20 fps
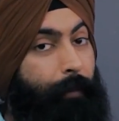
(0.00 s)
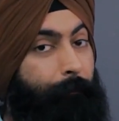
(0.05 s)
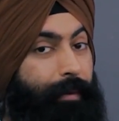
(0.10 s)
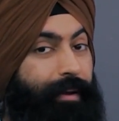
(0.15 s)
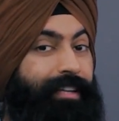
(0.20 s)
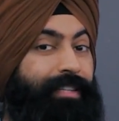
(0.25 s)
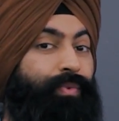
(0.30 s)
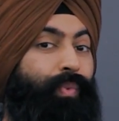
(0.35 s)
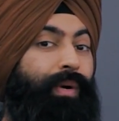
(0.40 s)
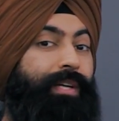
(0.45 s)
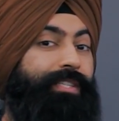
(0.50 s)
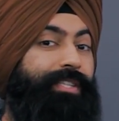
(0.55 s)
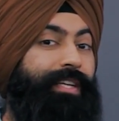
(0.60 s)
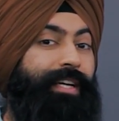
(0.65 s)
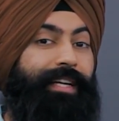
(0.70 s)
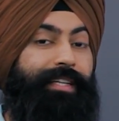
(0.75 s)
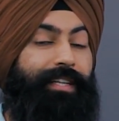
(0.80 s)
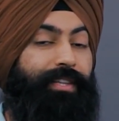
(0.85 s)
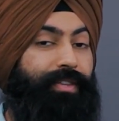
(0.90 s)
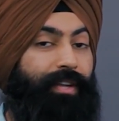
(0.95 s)
because once you
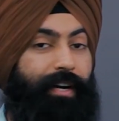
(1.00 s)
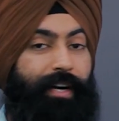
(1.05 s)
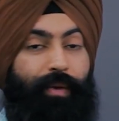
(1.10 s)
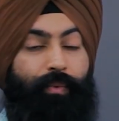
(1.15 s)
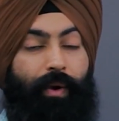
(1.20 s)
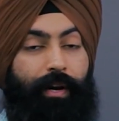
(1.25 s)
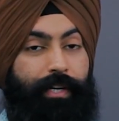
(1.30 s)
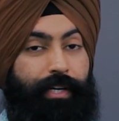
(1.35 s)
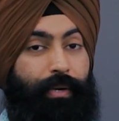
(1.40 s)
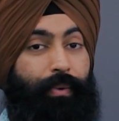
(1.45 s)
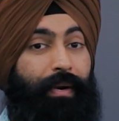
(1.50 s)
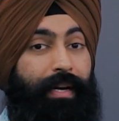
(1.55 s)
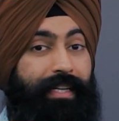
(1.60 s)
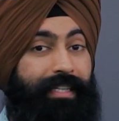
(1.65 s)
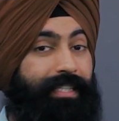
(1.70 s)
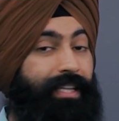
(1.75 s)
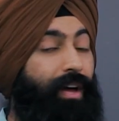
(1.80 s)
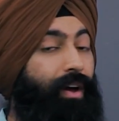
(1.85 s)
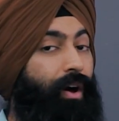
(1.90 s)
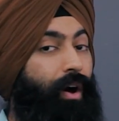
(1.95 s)
get to 31
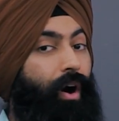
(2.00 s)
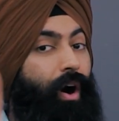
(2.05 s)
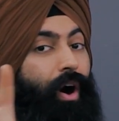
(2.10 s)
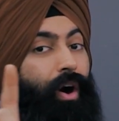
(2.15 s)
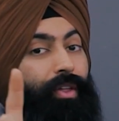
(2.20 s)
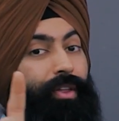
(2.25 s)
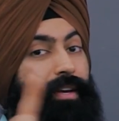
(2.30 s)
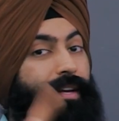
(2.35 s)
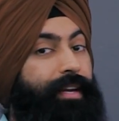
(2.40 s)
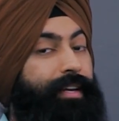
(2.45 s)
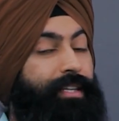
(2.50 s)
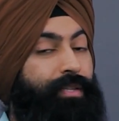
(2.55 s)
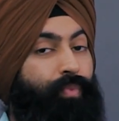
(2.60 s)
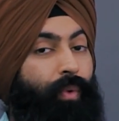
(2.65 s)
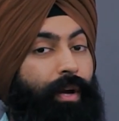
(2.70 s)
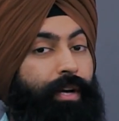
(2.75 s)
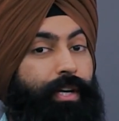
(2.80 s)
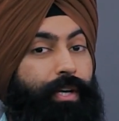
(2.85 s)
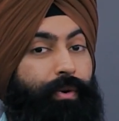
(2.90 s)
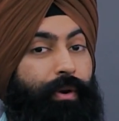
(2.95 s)
degrees, all you need is
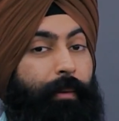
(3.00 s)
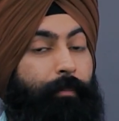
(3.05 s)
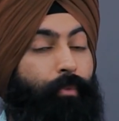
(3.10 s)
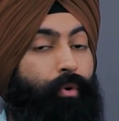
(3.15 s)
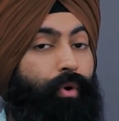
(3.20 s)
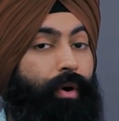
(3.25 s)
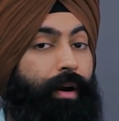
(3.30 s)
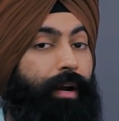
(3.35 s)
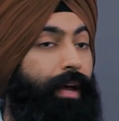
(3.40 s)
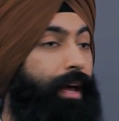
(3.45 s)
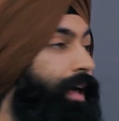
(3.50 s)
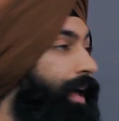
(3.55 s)
one degree more.